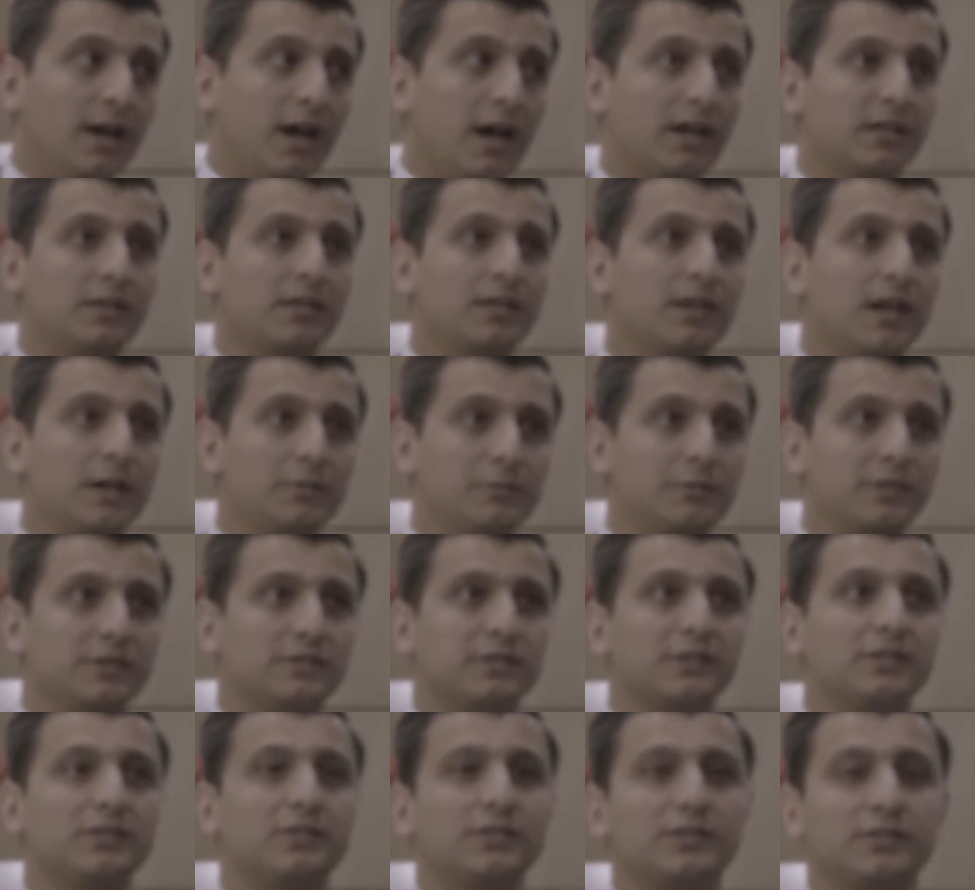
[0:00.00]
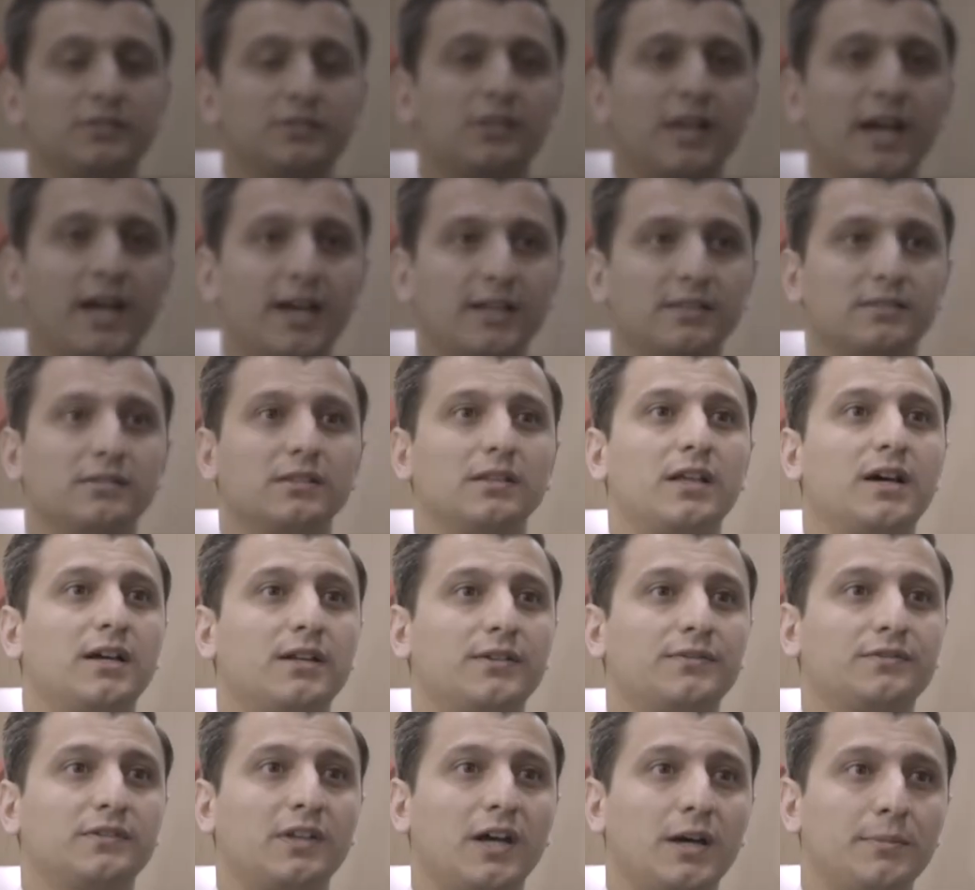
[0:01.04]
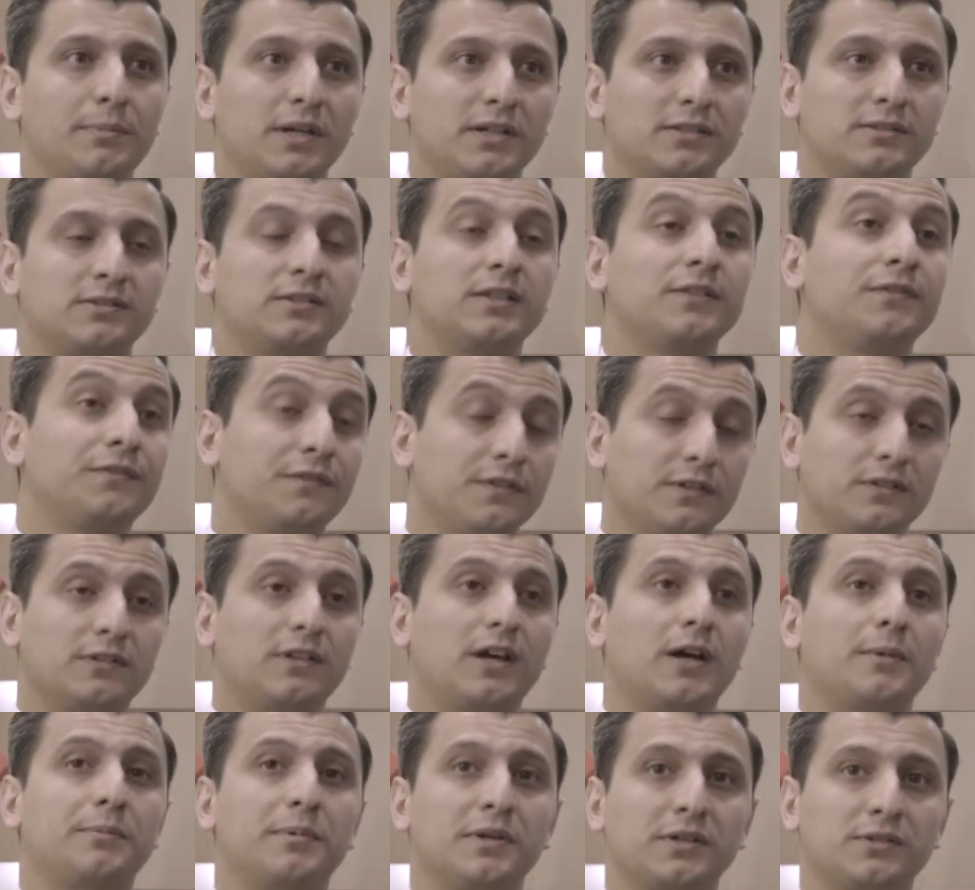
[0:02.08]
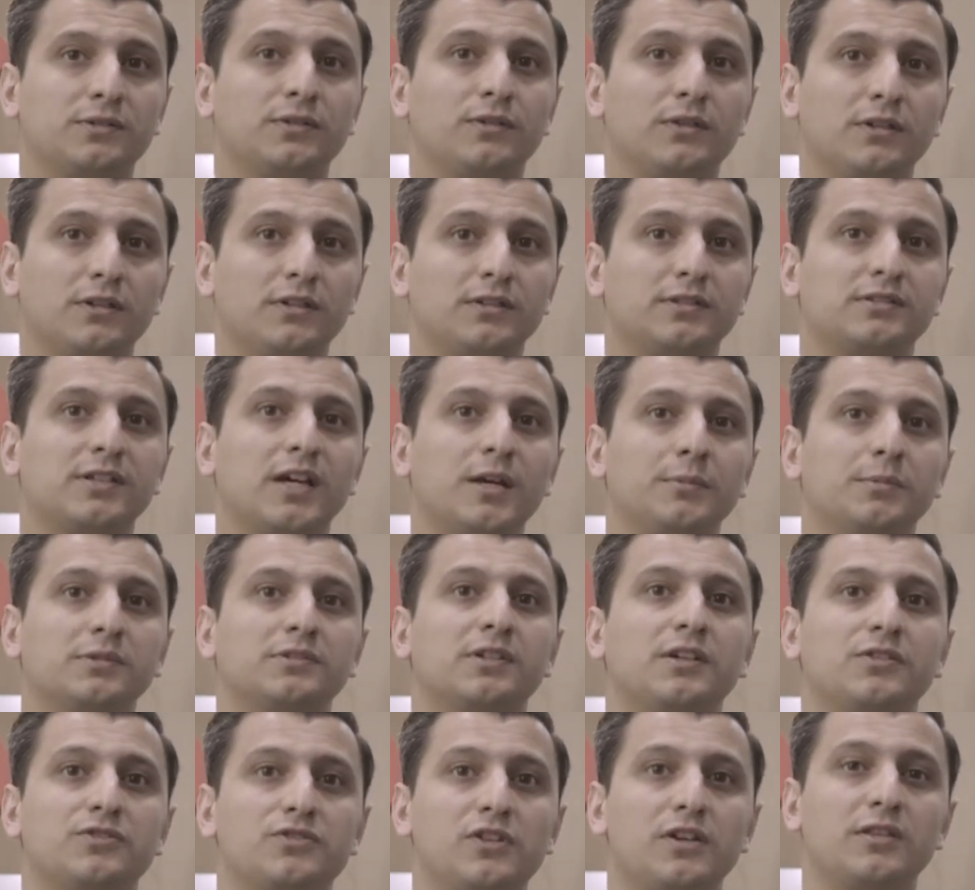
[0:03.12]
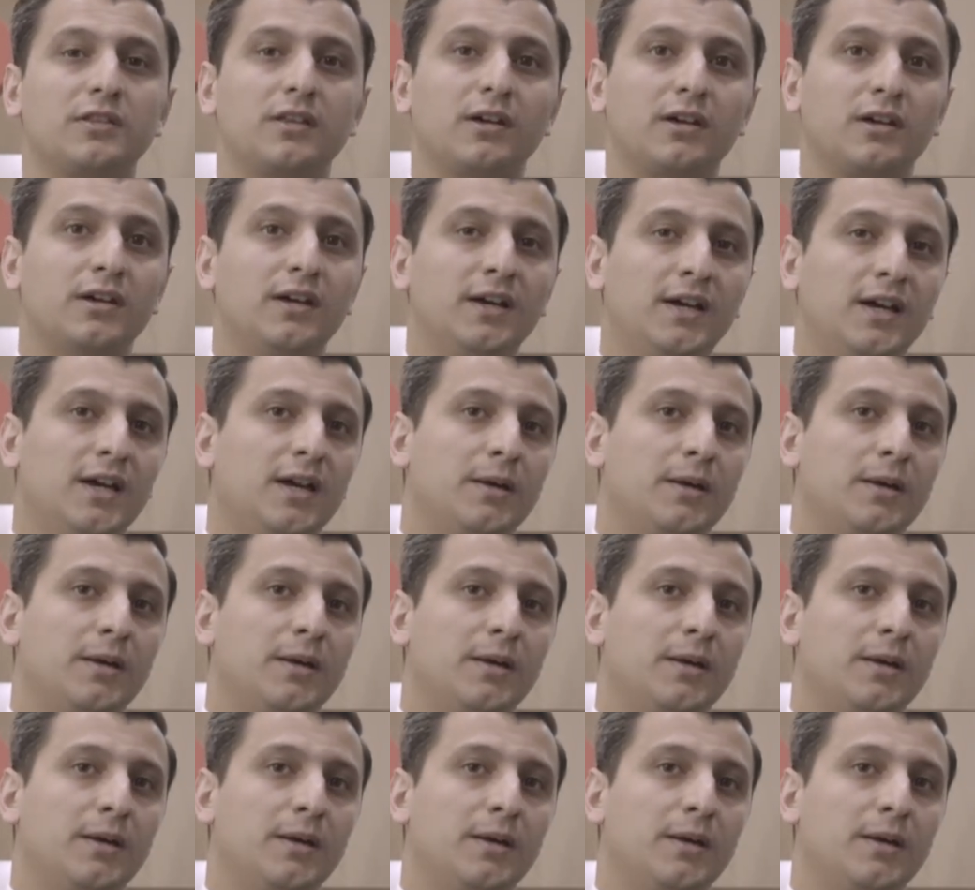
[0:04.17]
I think obviously this adds a lot of topics, different topics to the Cyprus agenda,